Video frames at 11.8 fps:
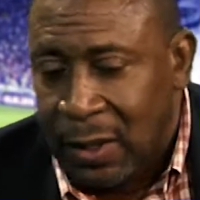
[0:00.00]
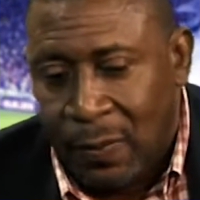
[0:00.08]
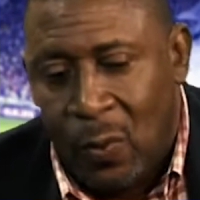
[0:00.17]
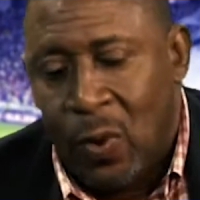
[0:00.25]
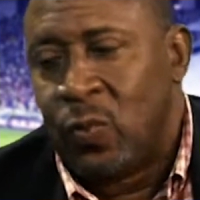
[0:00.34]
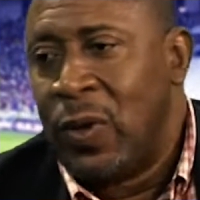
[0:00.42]

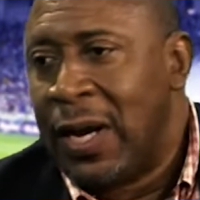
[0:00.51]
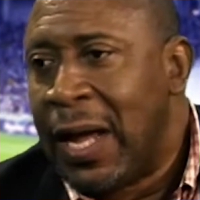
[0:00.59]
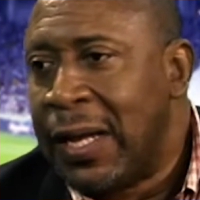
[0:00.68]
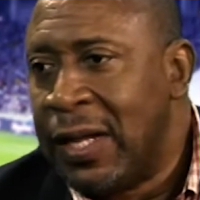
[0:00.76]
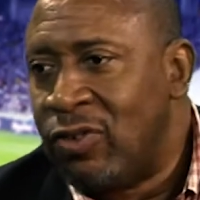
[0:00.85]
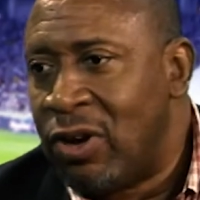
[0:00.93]
But what we're
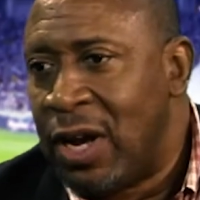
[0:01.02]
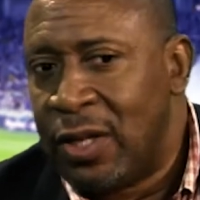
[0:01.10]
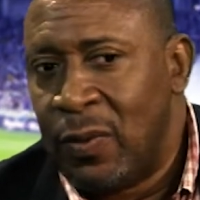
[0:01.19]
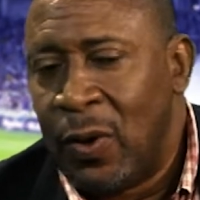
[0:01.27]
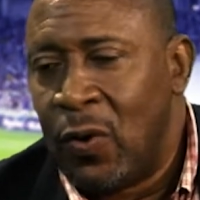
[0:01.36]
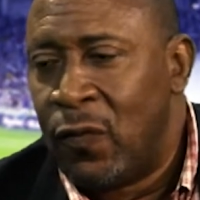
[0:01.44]
lacking in Trinidad
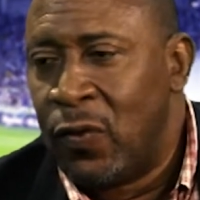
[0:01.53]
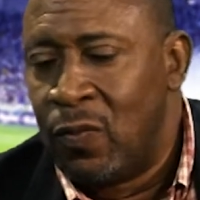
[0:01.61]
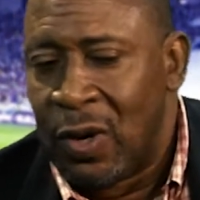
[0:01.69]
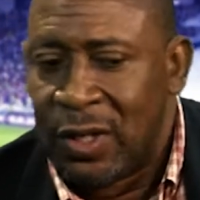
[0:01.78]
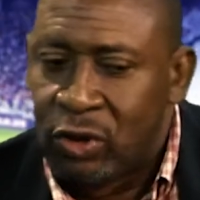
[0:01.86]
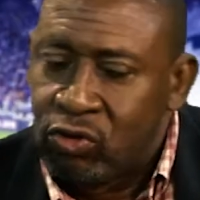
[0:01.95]
and Tobago
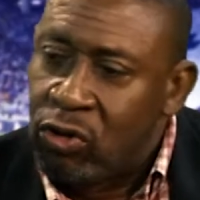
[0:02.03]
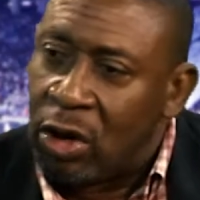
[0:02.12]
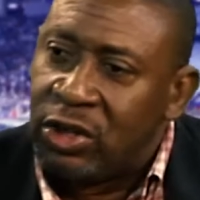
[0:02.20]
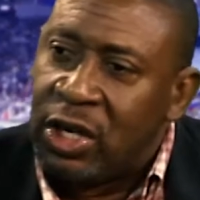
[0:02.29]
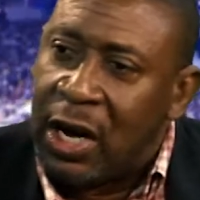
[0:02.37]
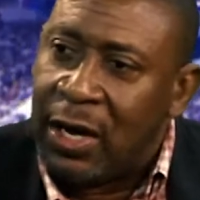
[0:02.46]
football is
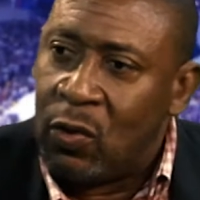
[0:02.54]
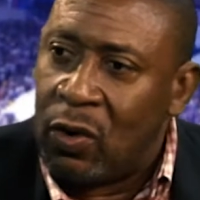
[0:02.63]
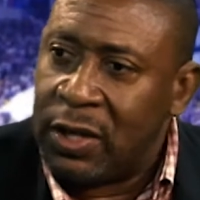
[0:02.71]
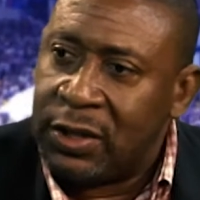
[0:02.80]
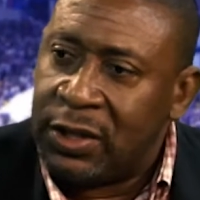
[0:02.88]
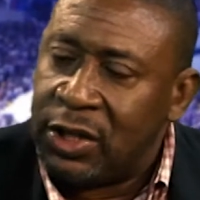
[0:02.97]
structure and
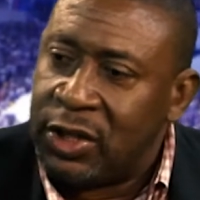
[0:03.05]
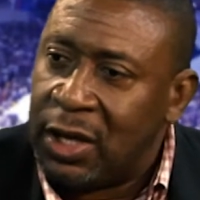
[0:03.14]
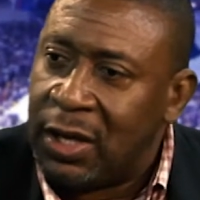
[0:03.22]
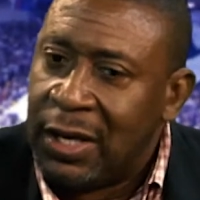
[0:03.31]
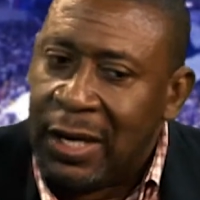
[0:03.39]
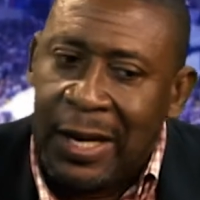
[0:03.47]

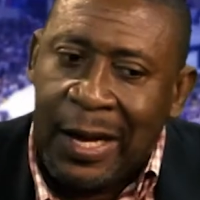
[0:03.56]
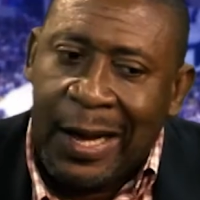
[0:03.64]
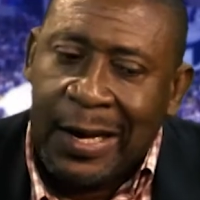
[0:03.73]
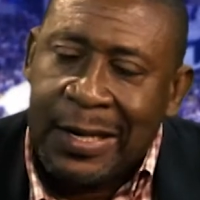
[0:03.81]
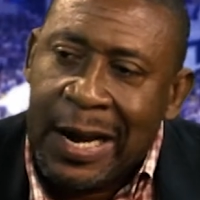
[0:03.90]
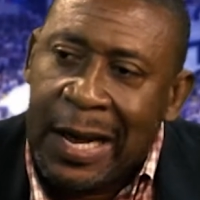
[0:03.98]
organization,
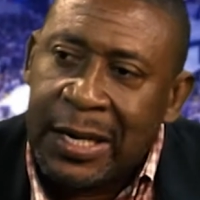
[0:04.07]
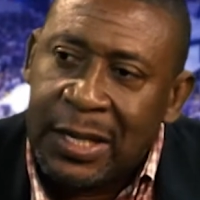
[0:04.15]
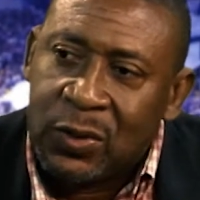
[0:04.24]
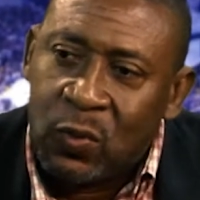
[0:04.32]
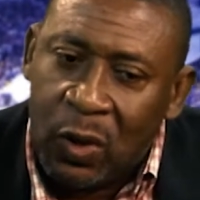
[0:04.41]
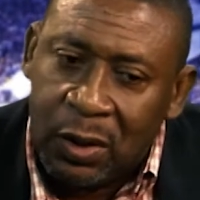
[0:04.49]
and that
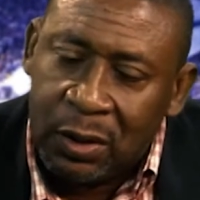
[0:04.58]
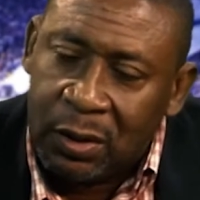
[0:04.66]
is what